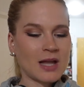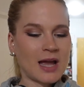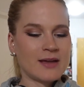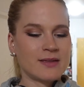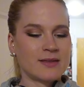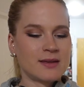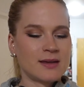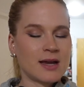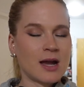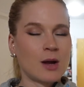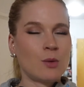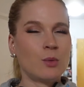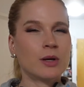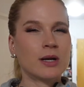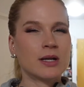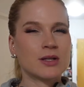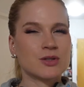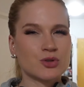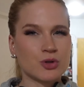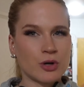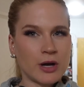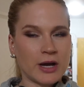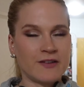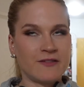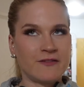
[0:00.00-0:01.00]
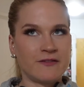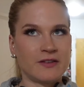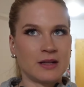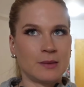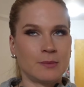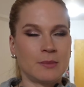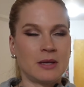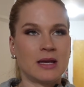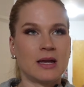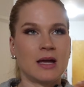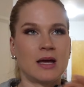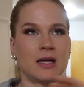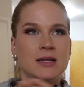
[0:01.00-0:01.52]
I think I want to try
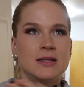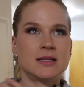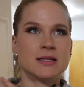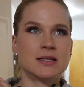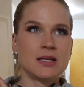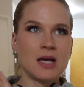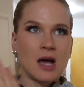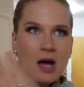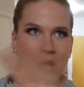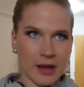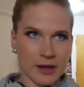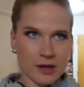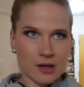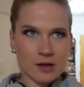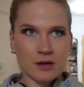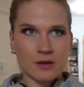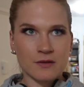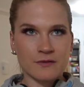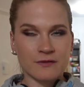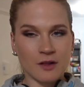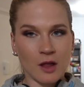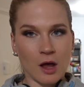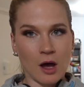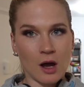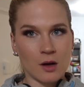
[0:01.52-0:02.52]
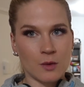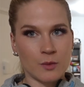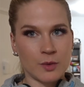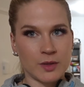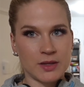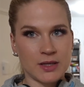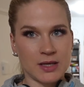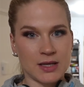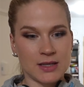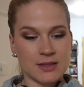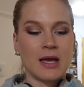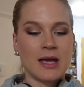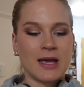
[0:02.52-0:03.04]
filming an entire vlog with
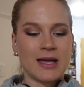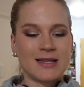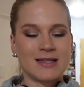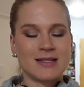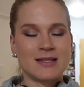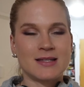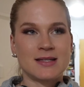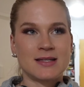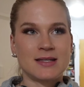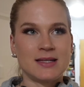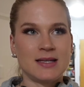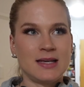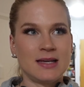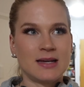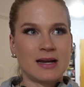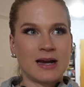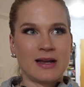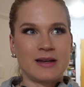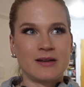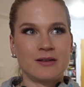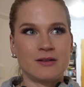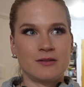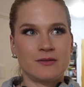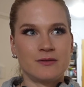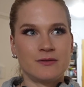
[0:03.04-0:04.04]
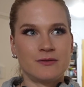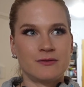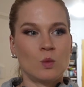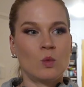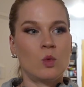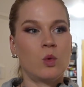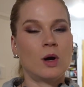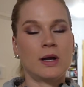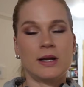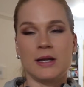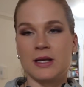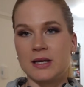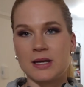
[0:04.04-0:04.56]
it and see kind of
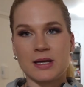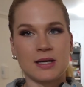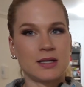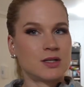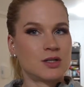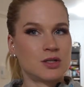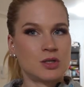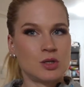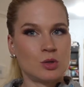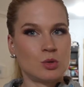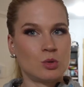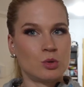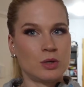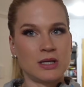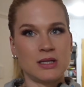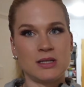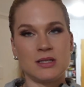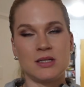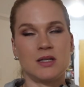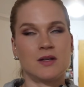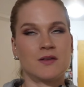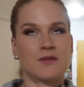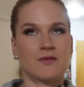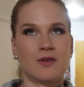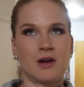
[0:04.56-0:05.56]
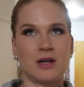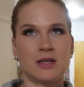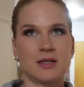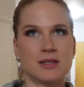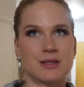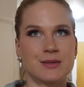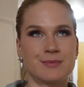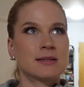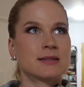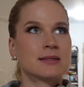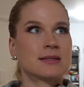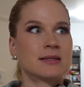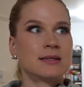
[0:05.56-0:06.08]
what it can do in different
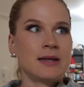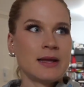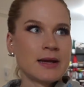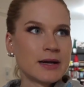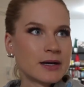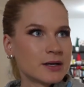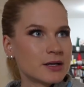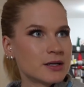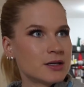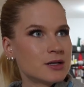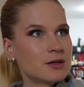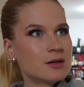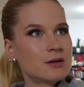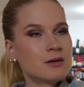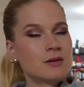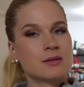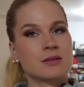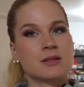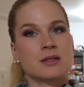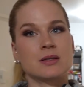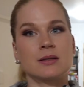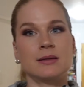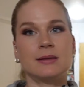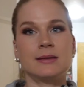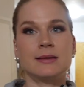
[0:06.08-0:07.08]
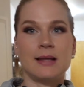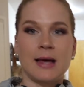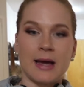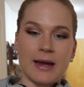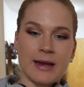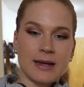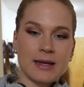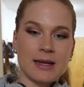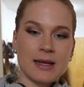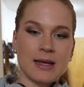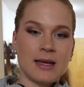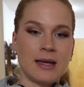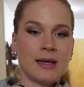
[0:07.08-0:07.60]
scenarios,
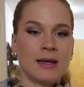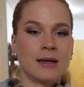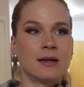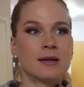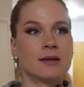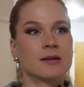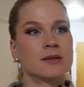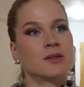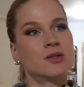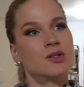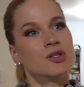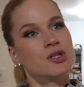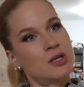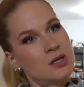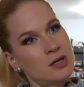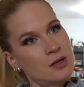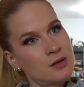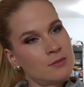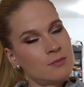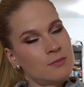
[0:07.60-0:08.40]
lighting, gym,